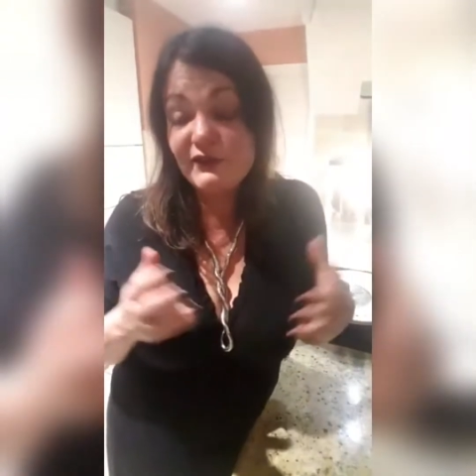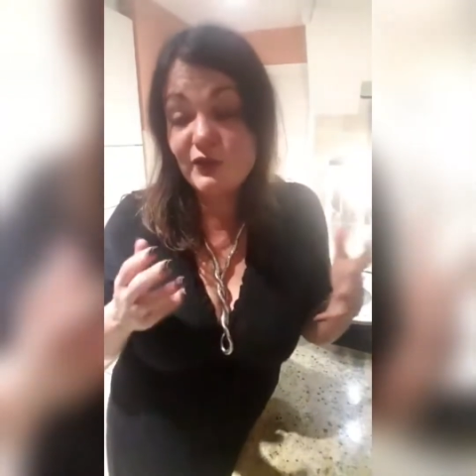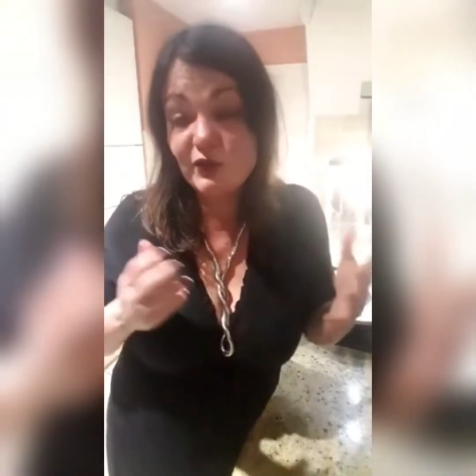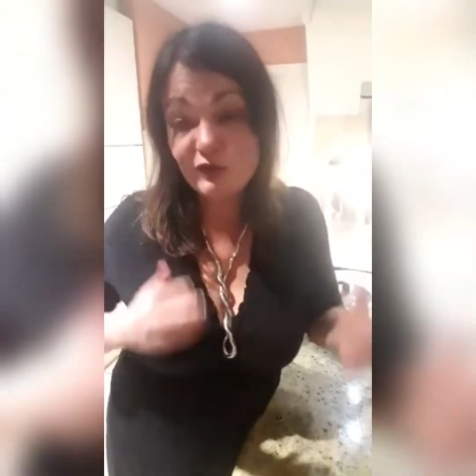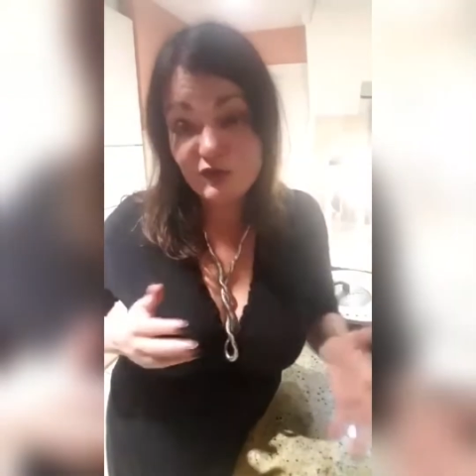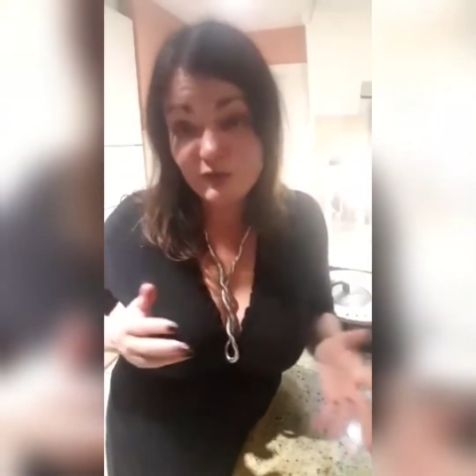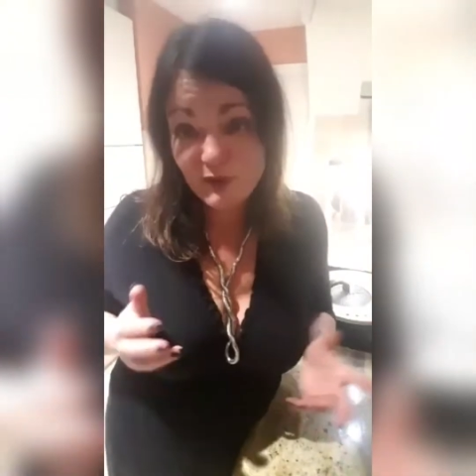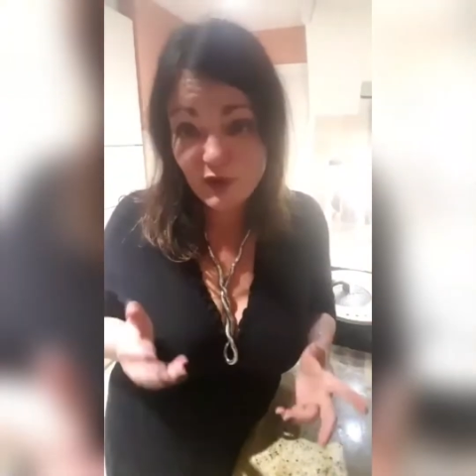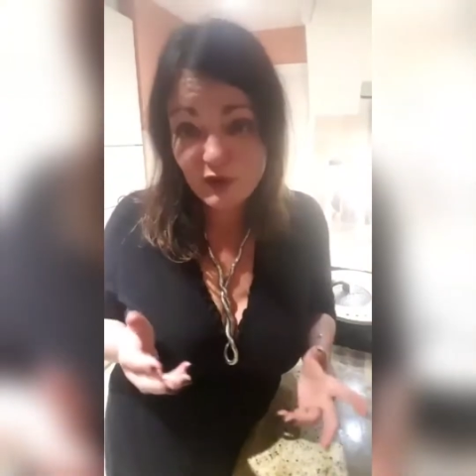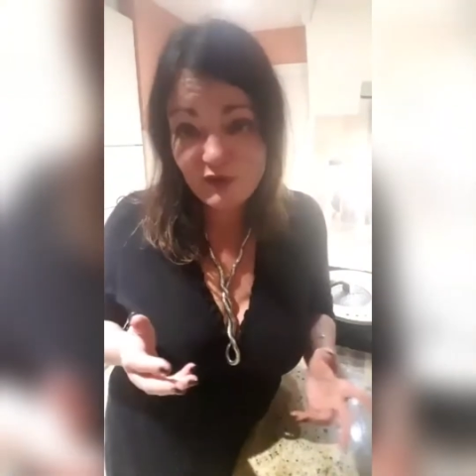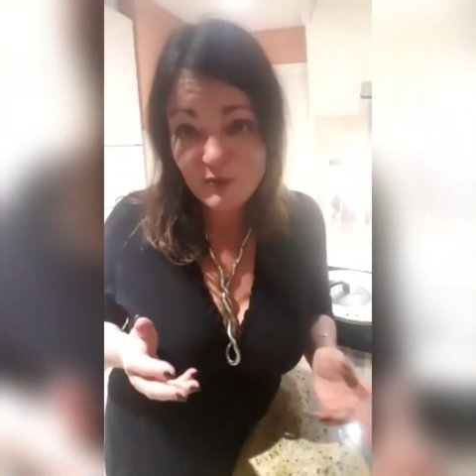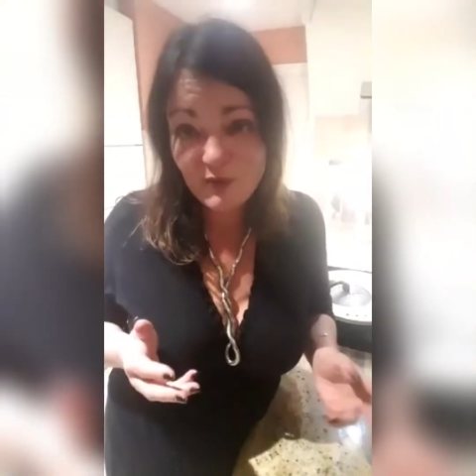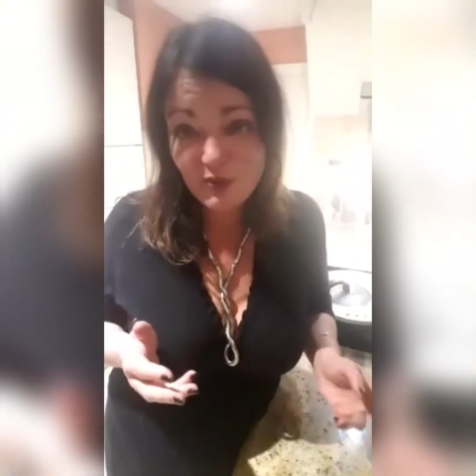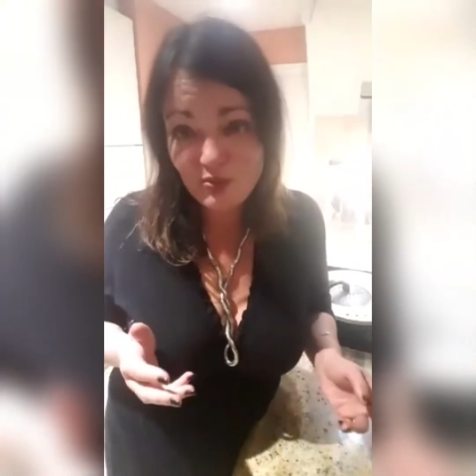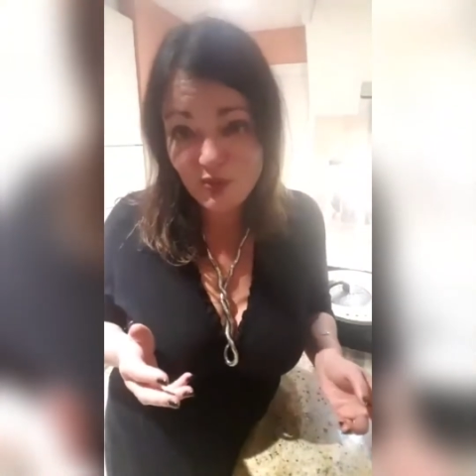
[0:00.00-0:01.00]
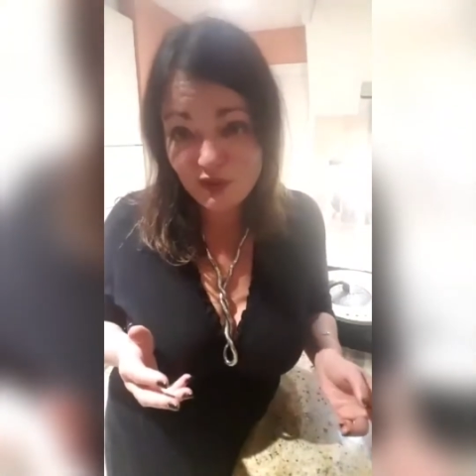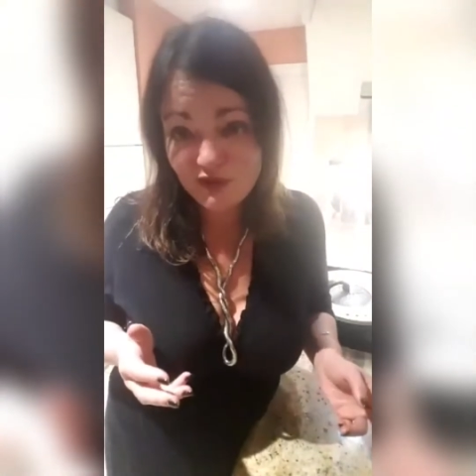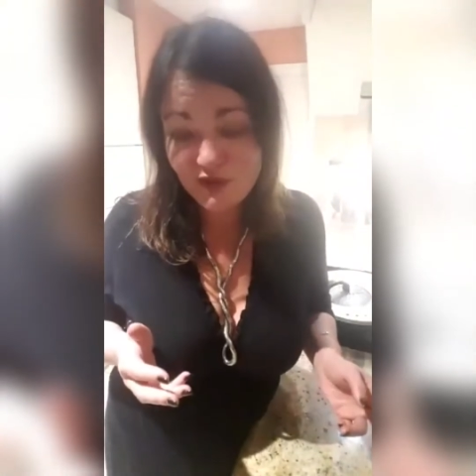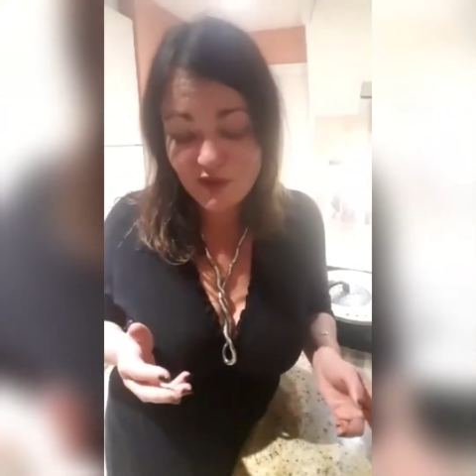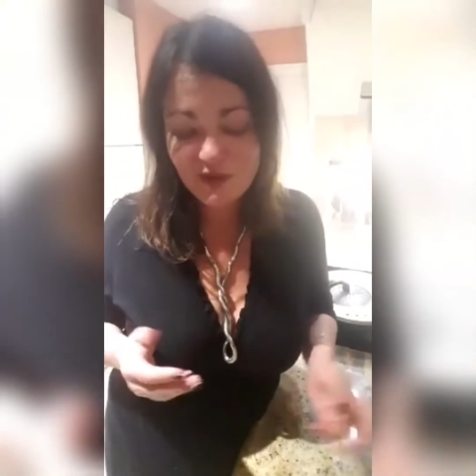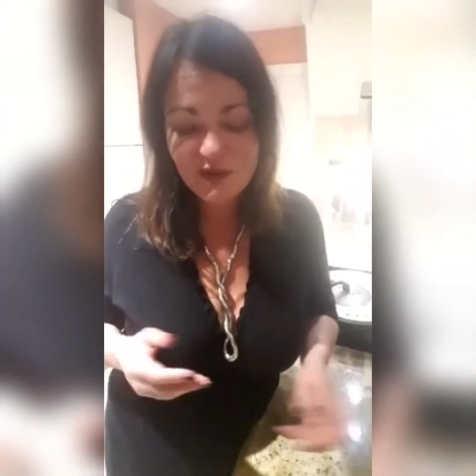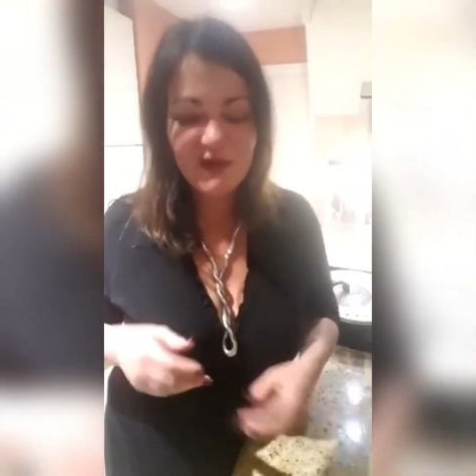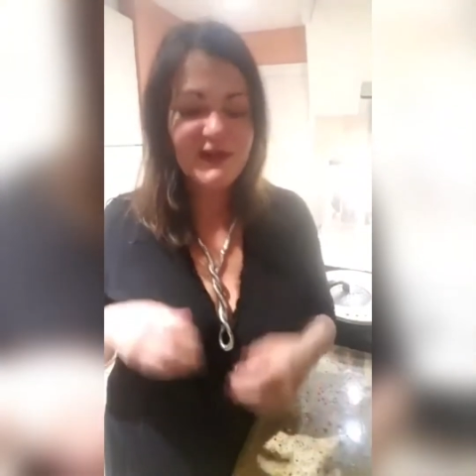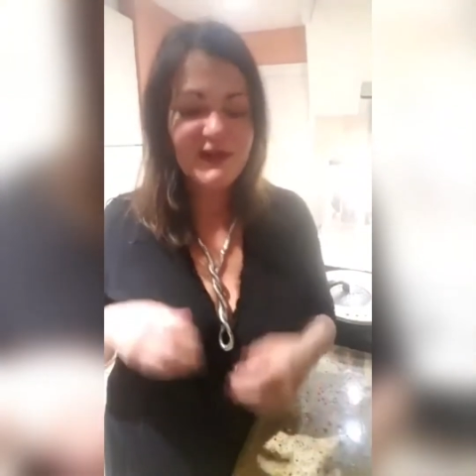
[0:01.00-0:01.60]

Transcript: And not just because I make biltong,